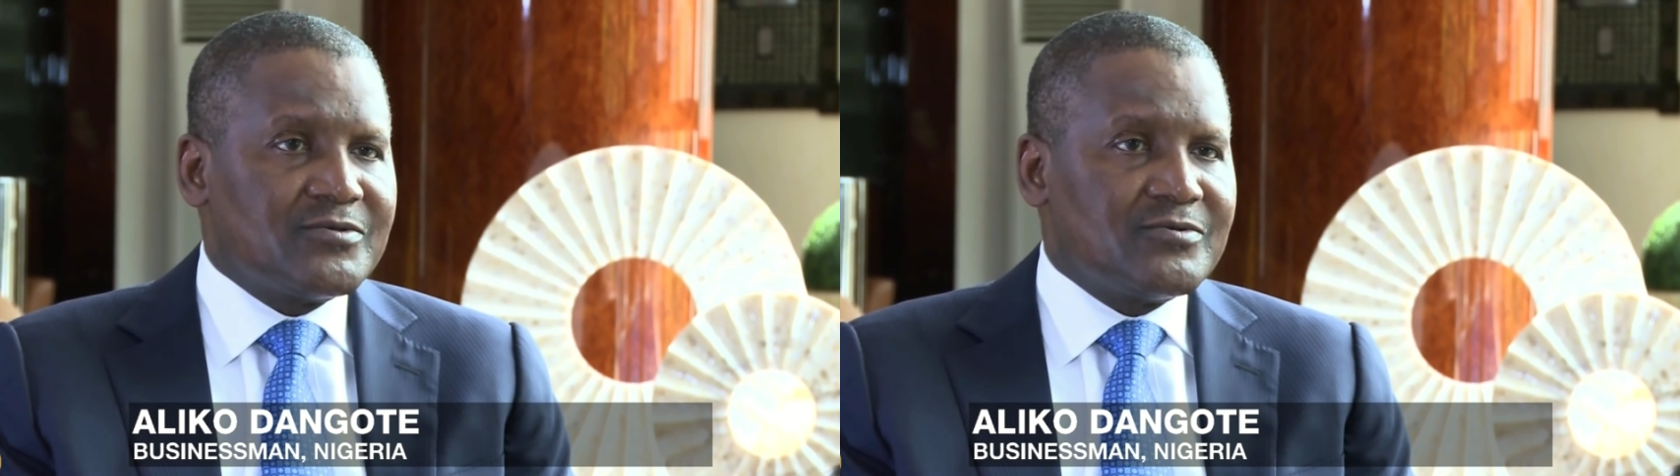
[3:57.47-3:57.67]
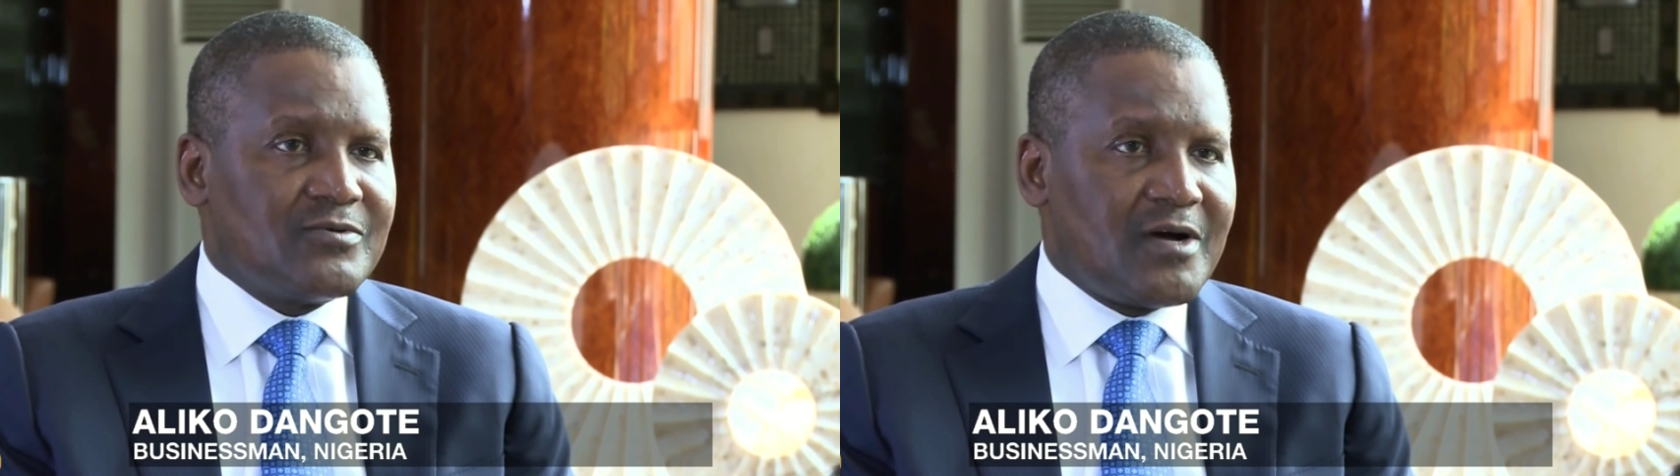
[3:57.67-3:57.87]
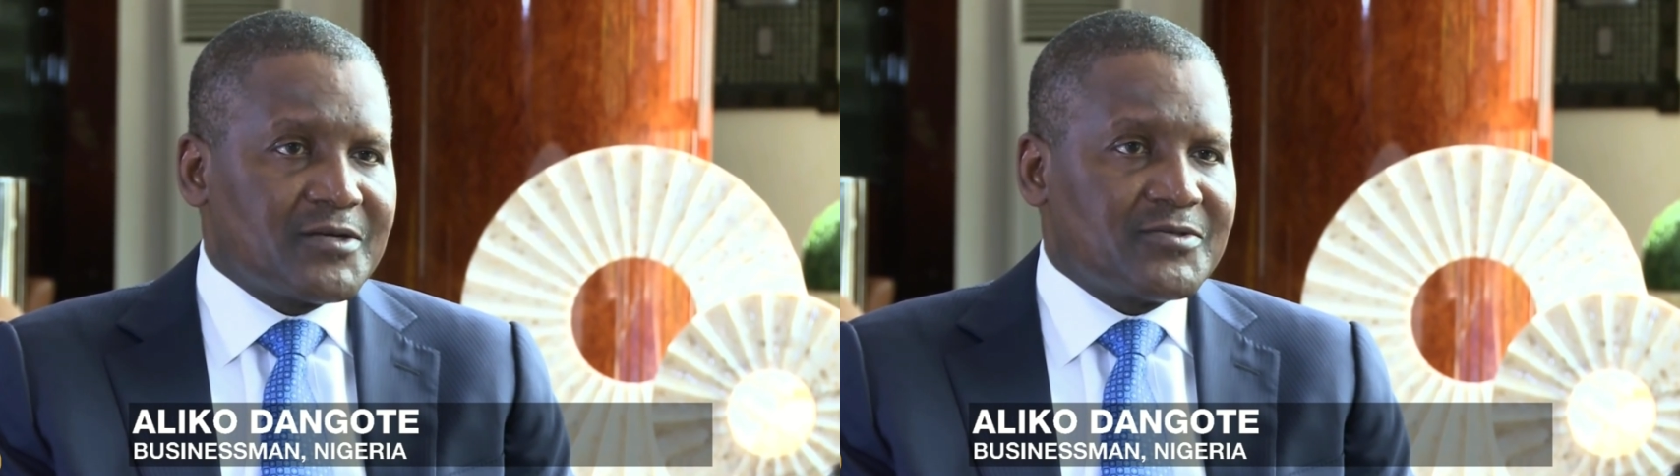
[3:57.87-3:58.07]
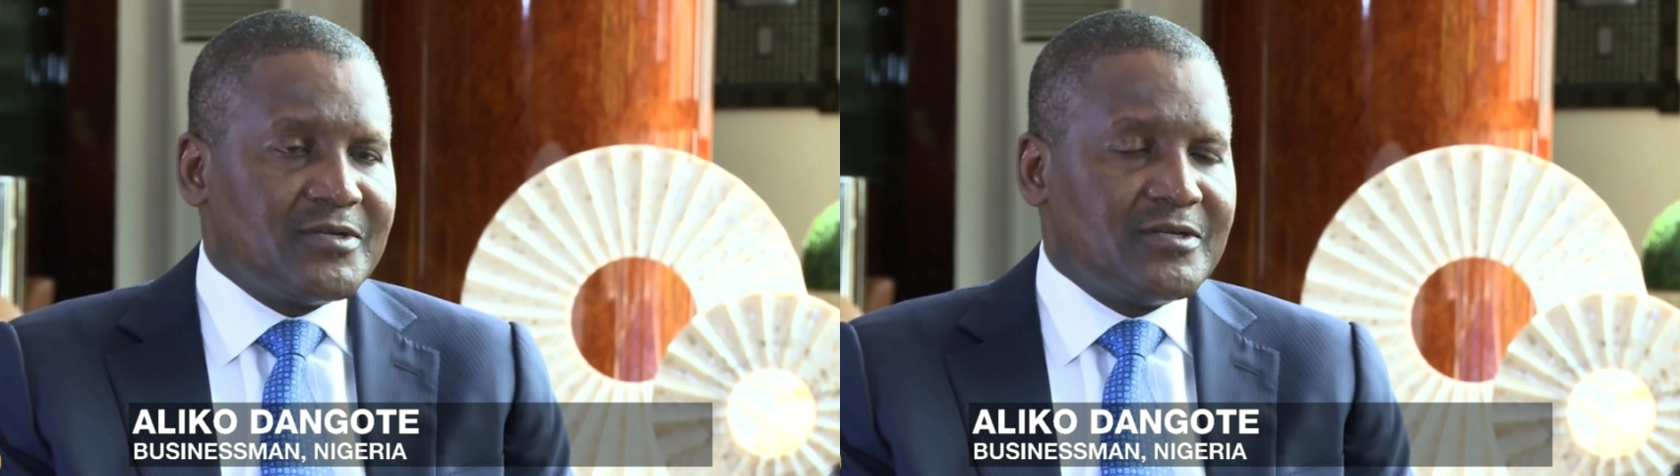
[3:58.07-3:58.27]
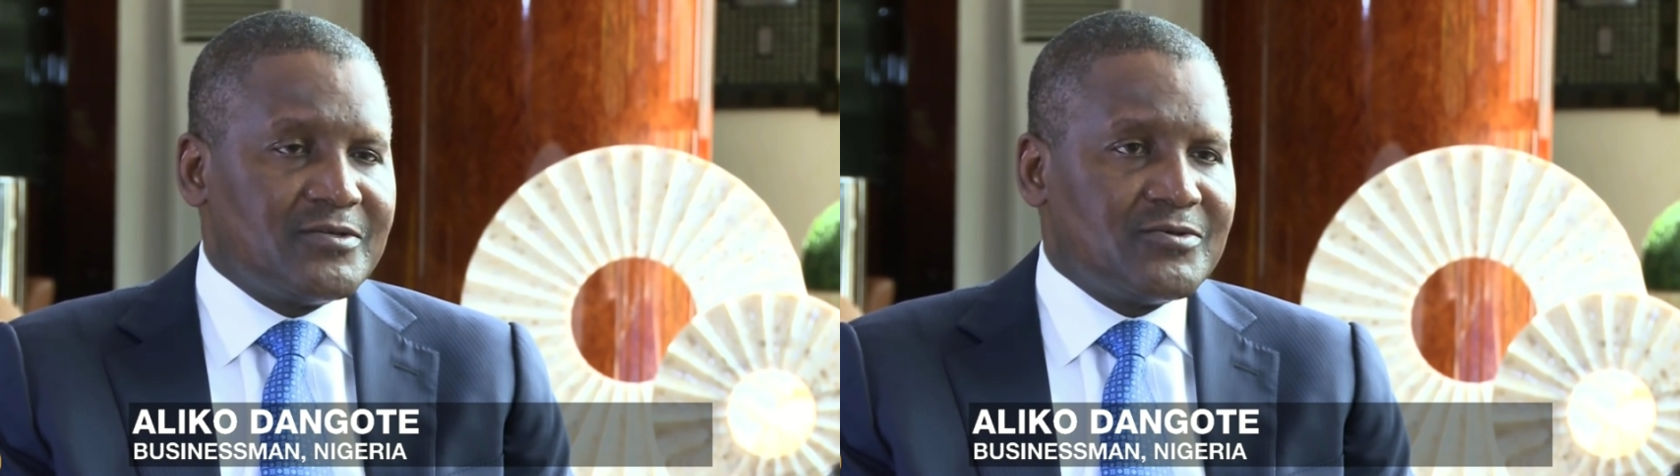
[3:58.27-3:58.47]
to
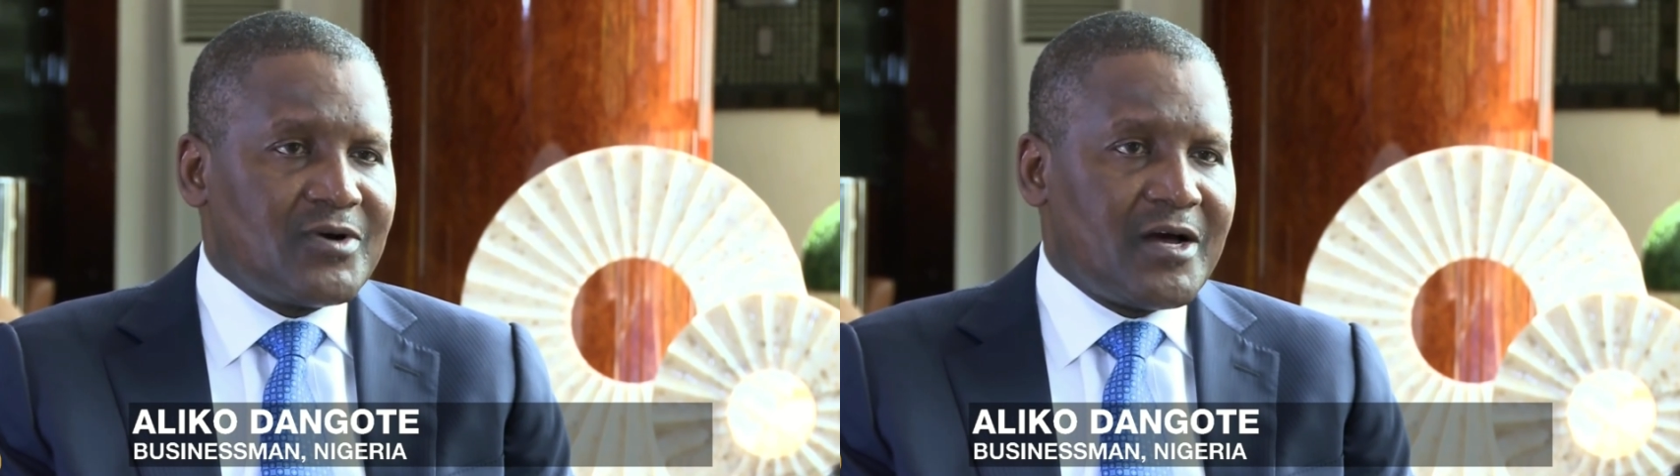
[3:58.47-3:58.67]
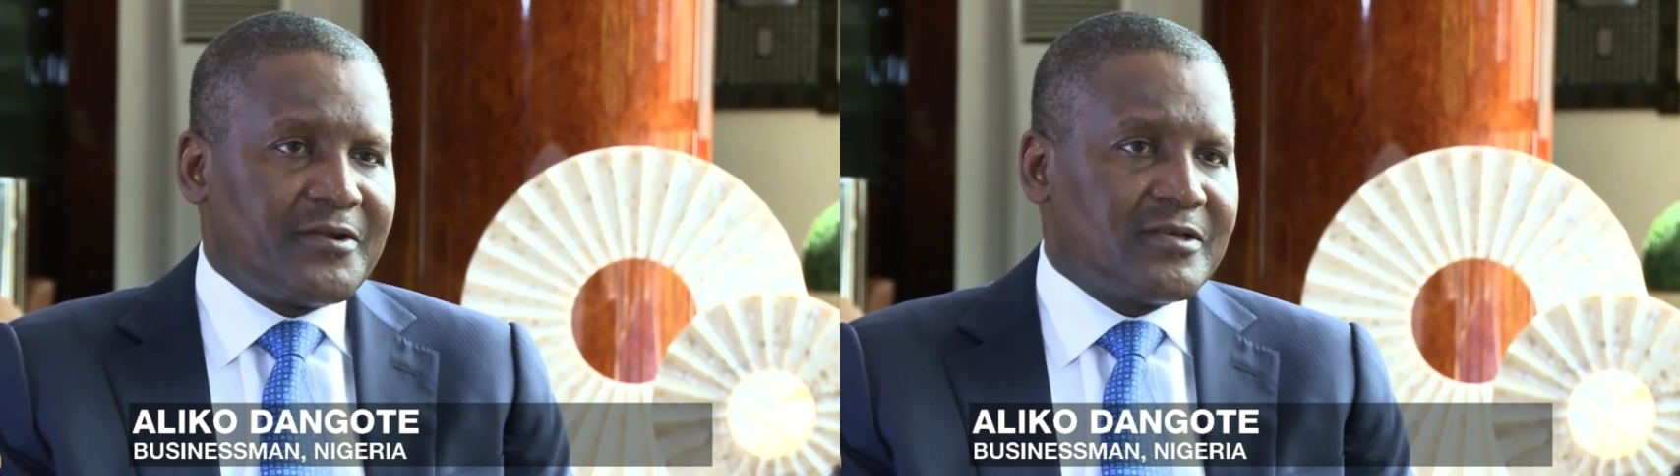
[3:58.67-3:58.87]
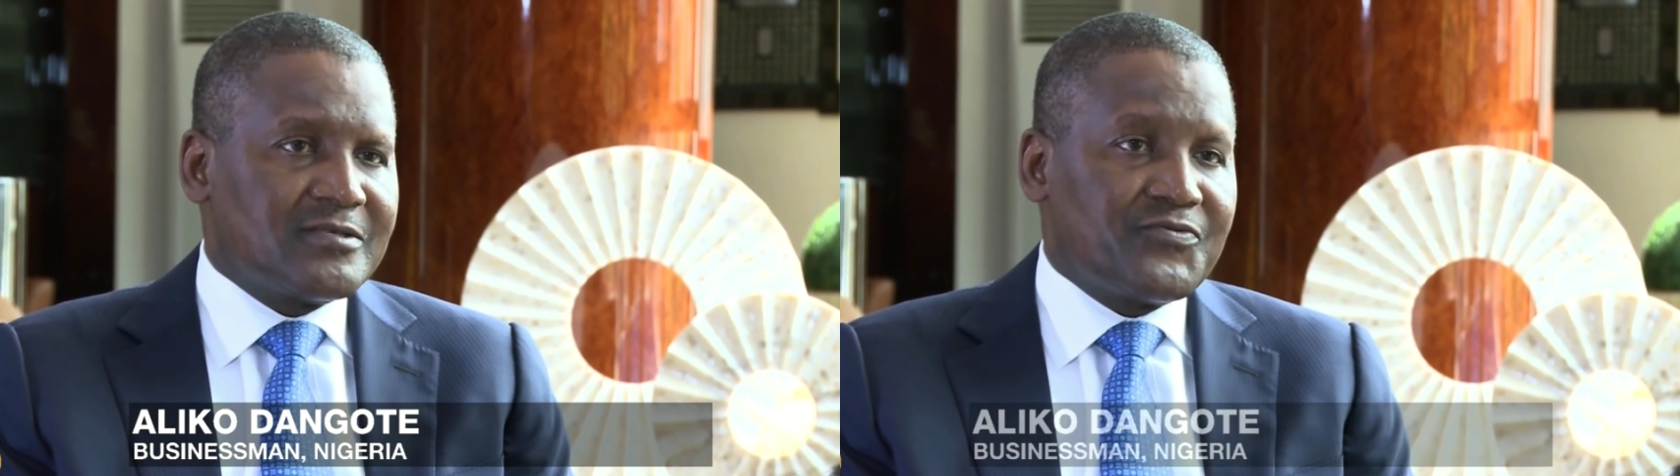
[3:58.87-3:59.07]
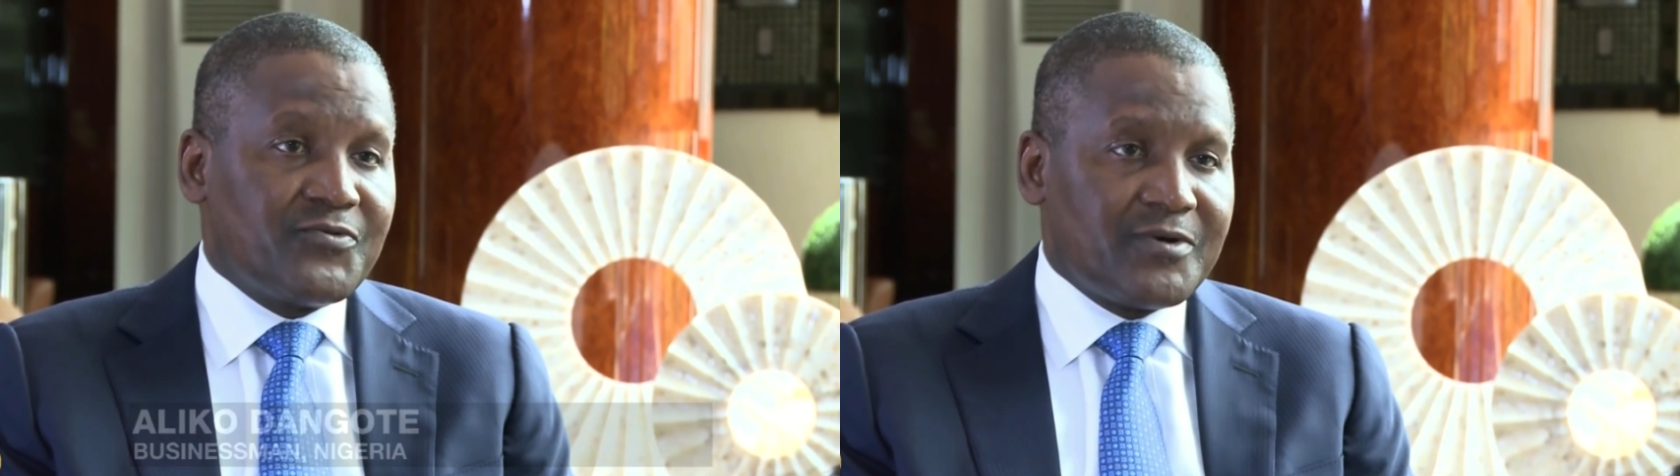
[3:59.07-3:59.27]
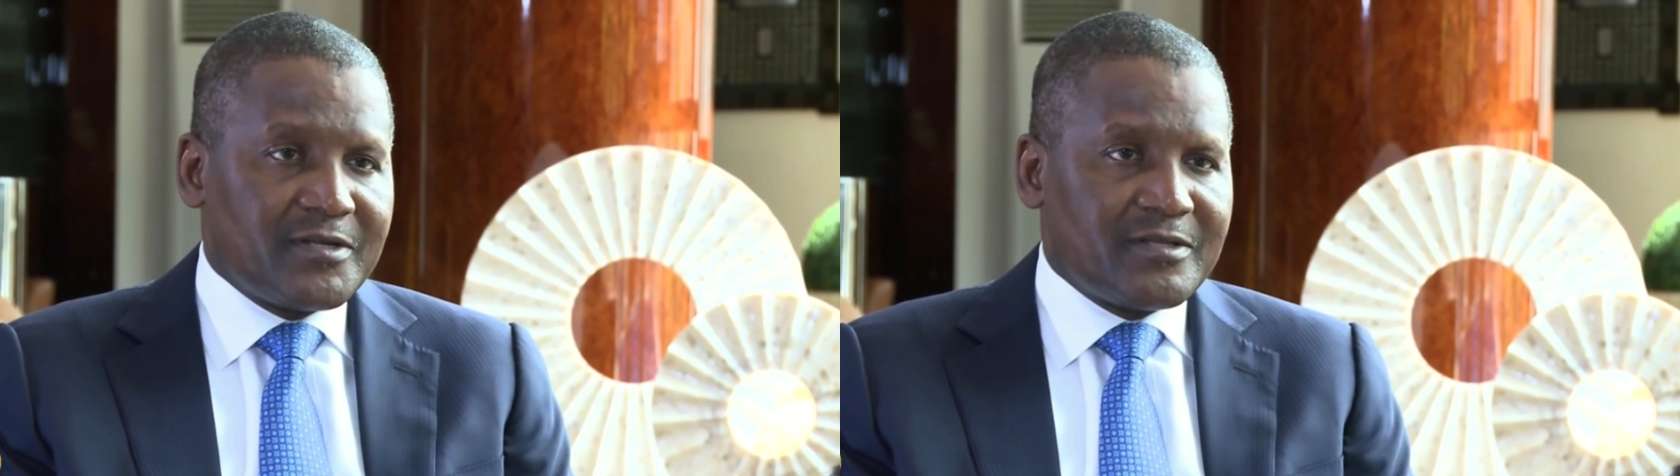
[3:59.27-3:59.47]
actually to harness
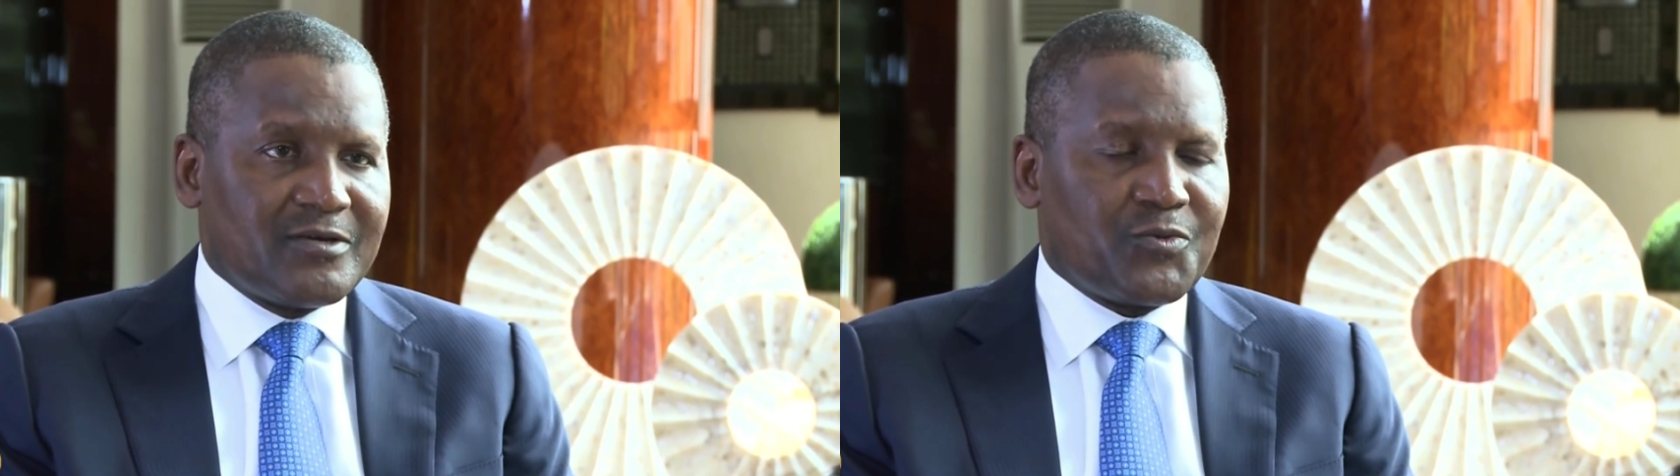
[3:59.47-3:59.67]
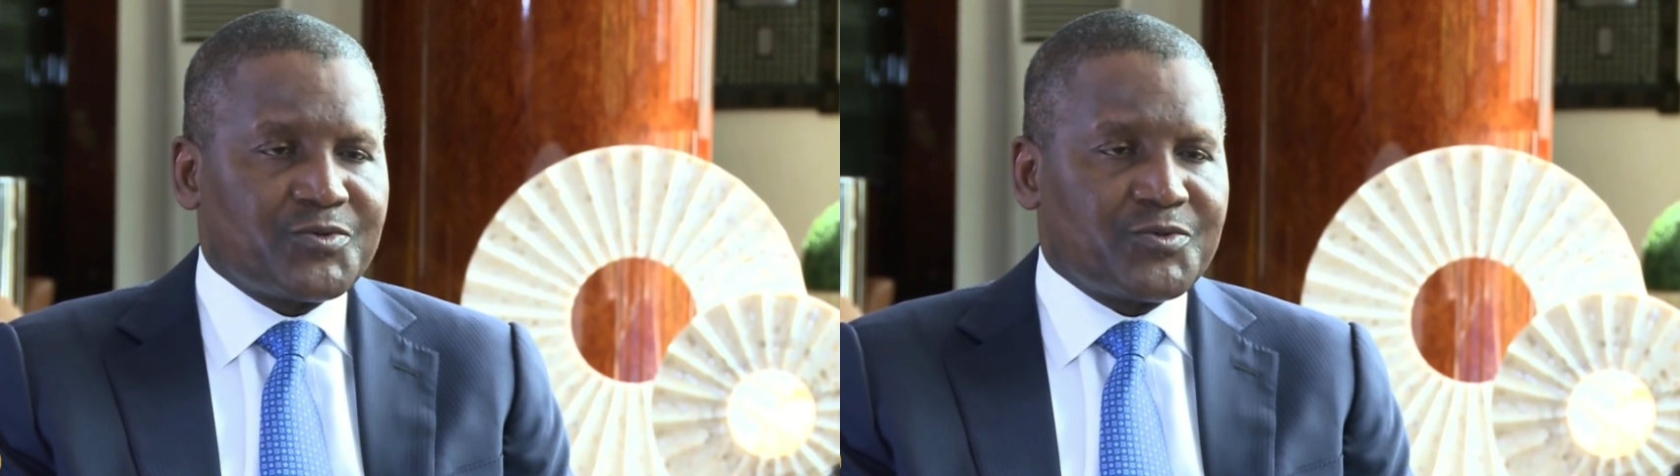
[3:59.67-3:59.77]
fully the